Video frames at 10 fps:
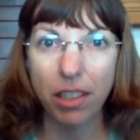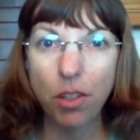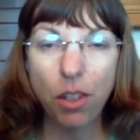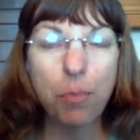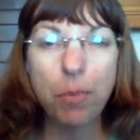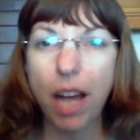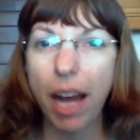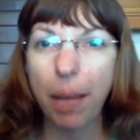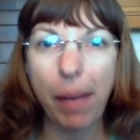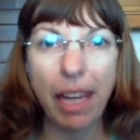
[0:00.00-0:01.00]
You could
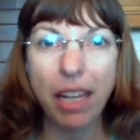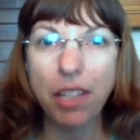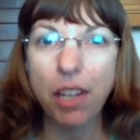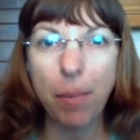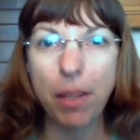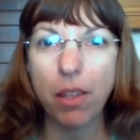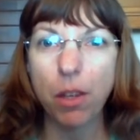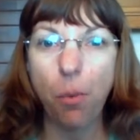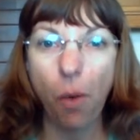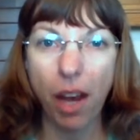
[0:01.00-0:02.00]
type any topic
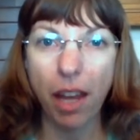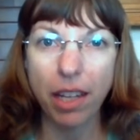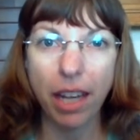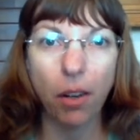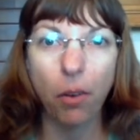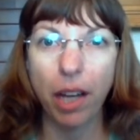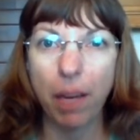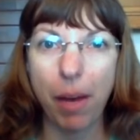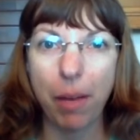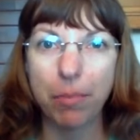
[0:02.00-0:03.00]
that you want and it'll
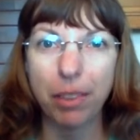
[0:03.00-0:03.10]
come up.